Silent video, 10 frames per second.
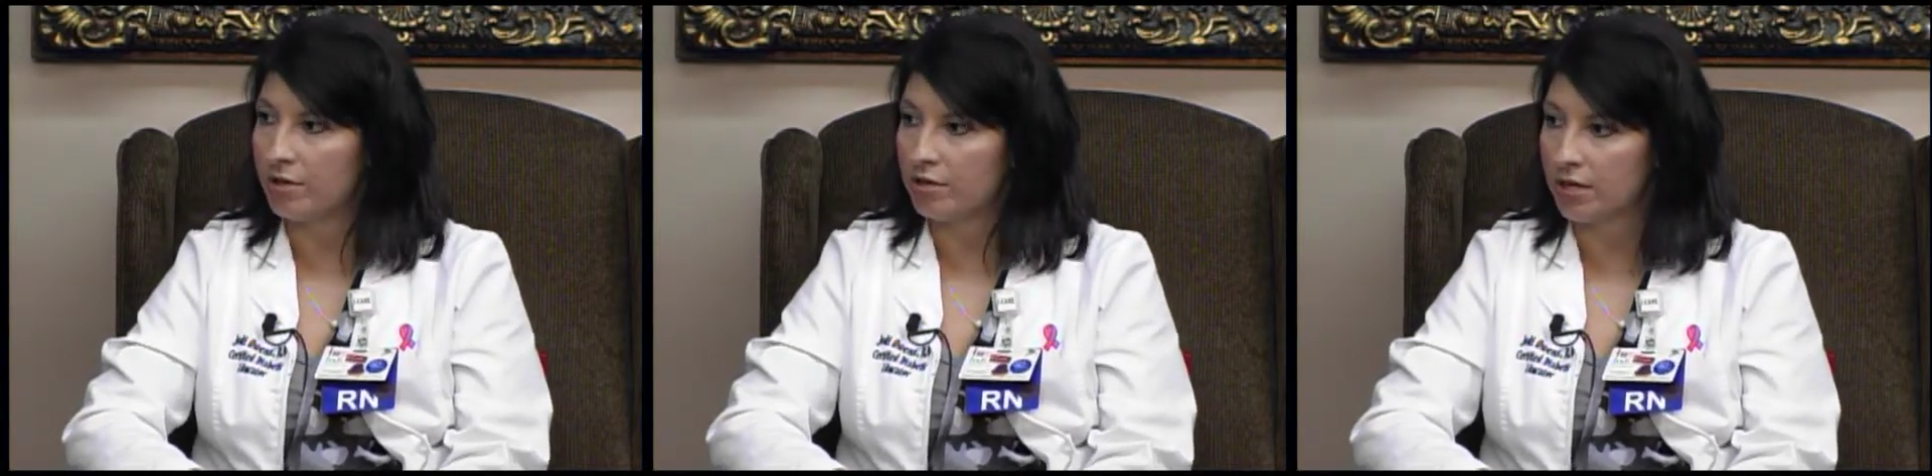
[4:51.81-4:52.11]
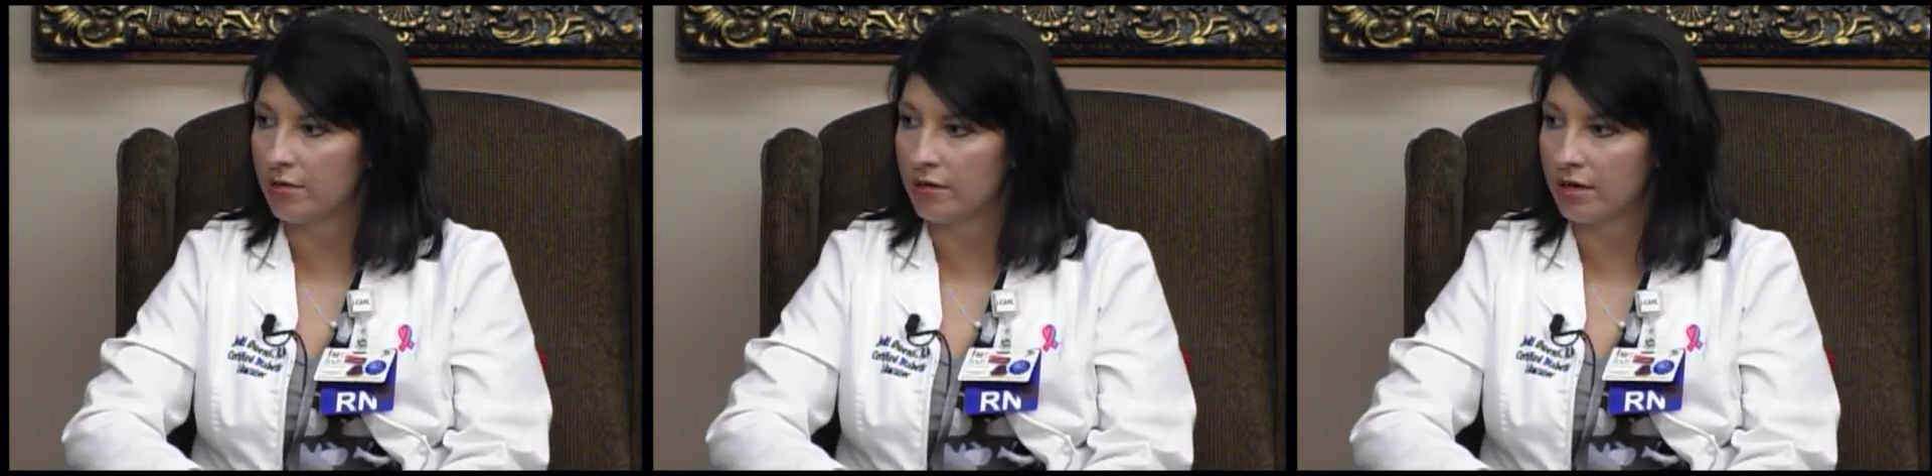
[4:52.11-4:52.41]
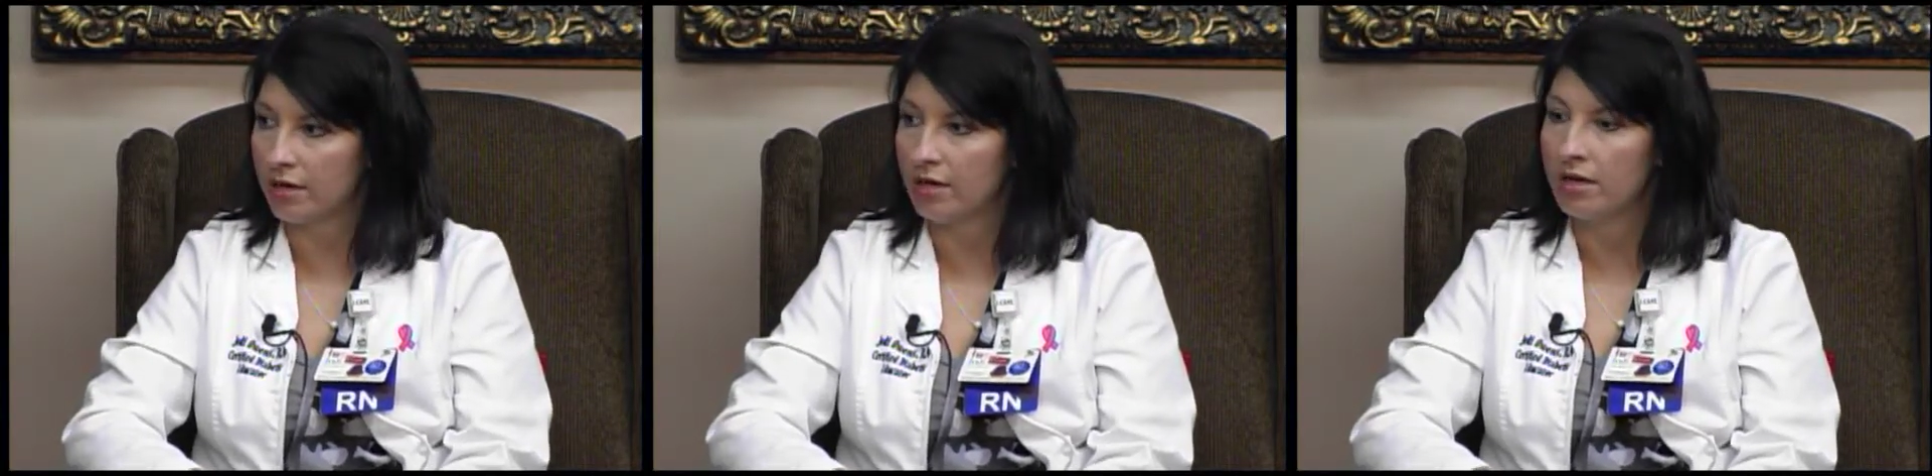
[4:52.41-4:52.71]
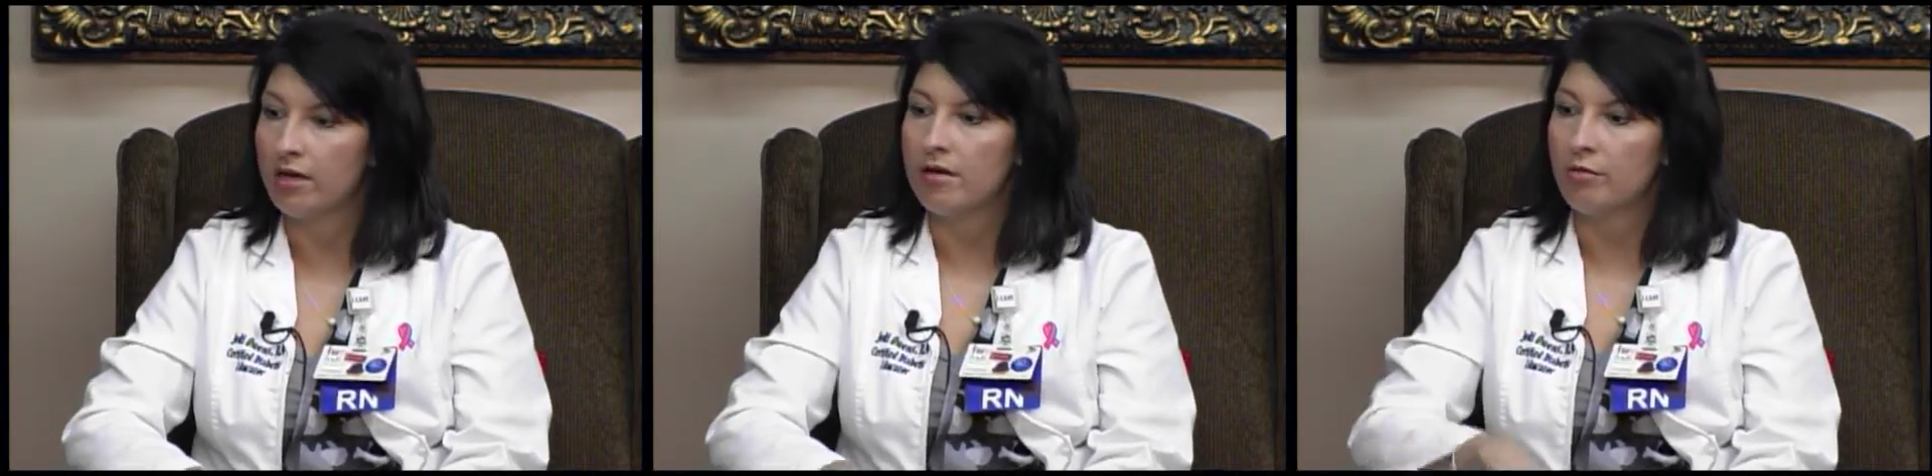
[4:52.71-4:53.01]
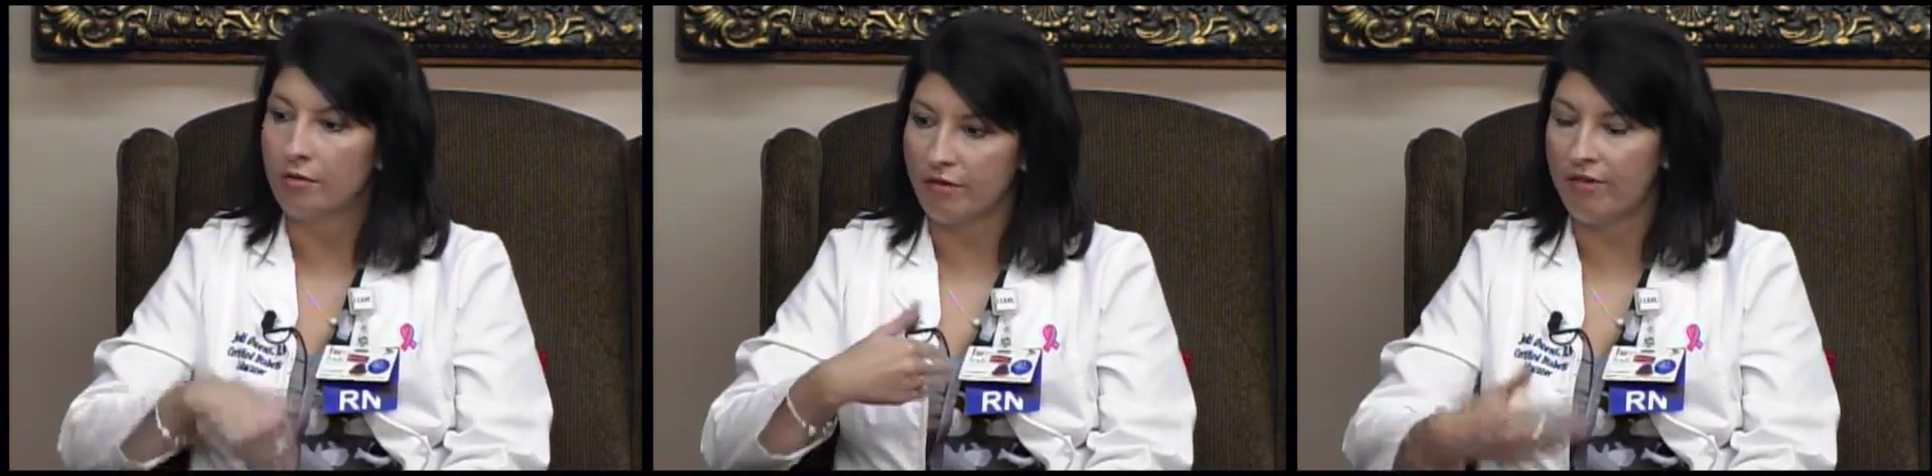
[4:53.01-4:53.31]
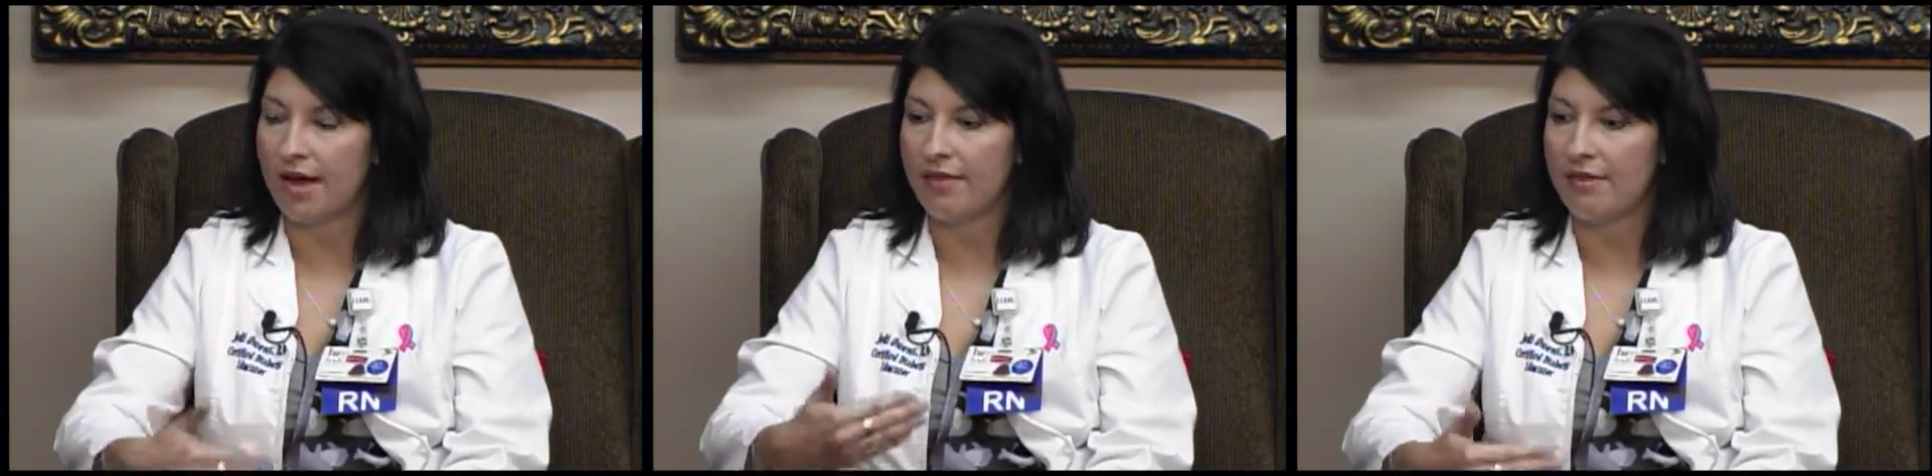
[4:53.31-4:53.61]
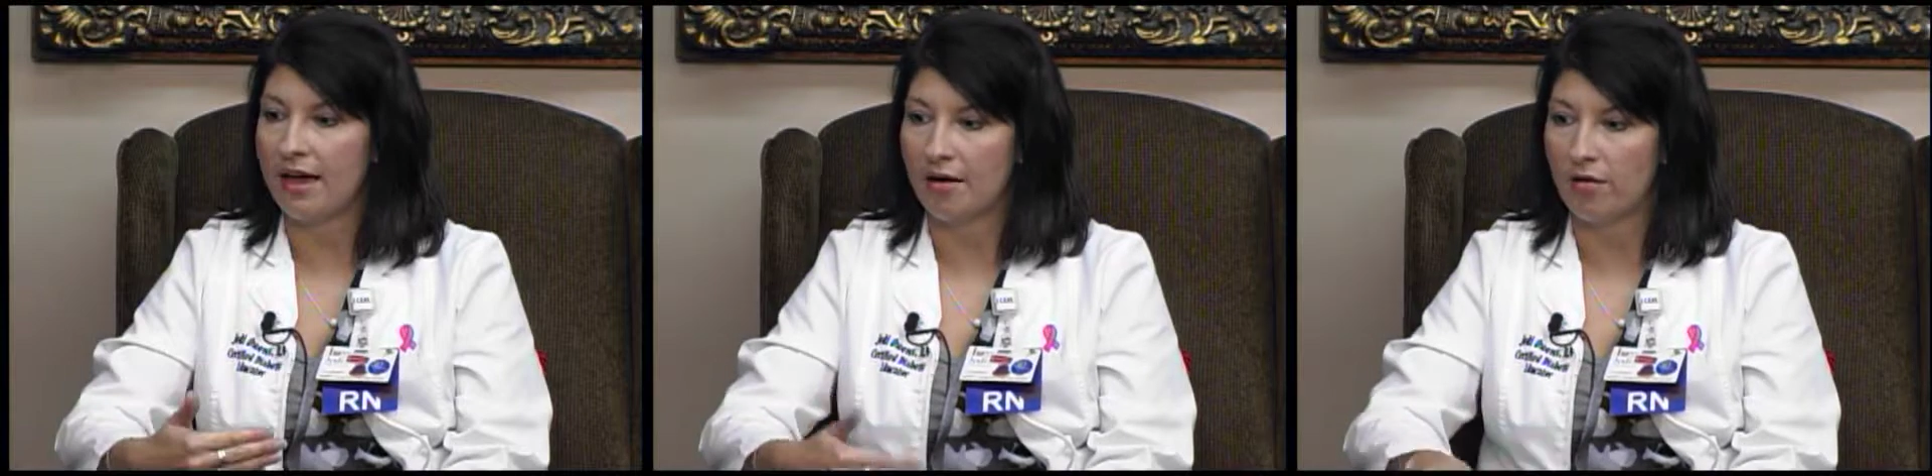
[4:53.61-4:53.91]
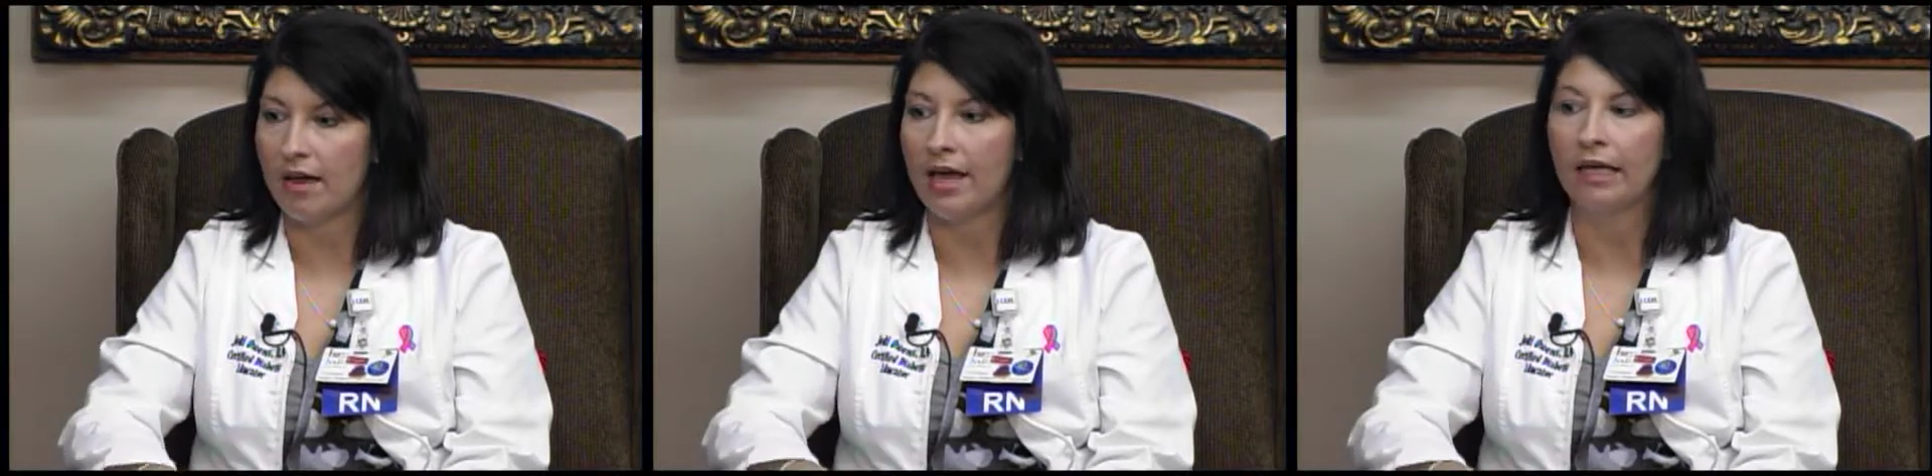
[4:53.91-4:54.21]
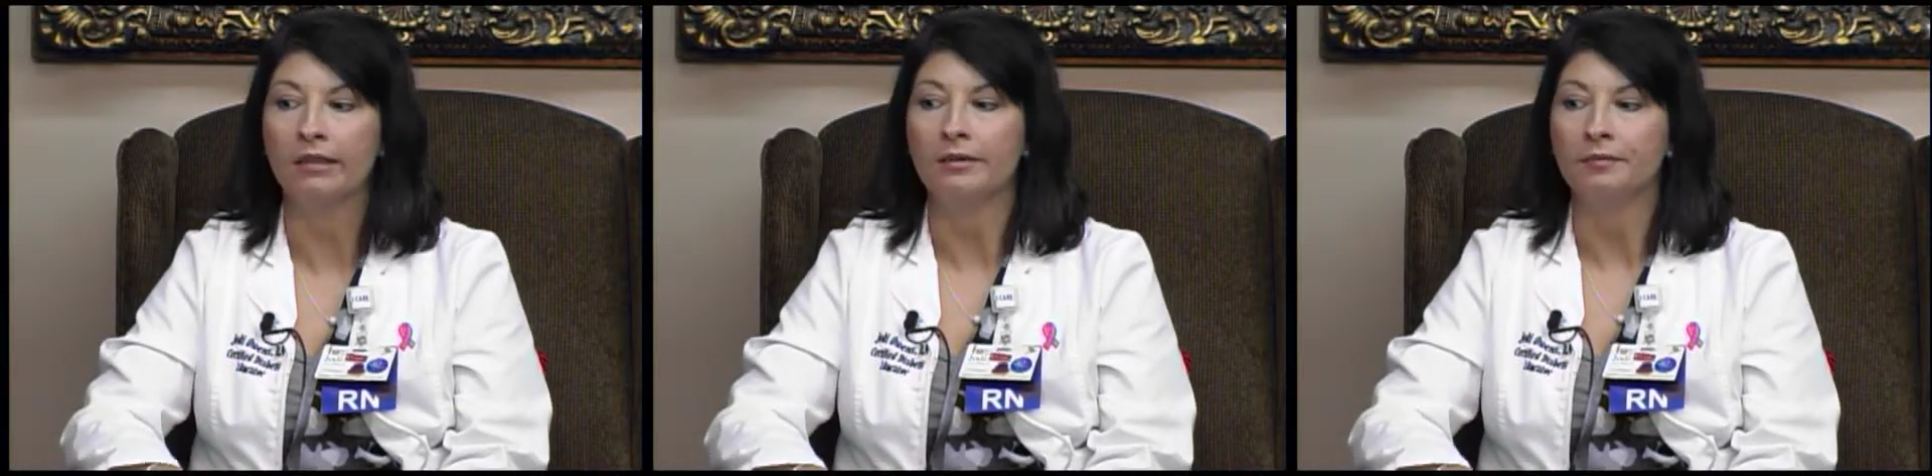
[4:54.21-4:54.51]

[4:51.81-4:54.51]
much they want to provide that, okay,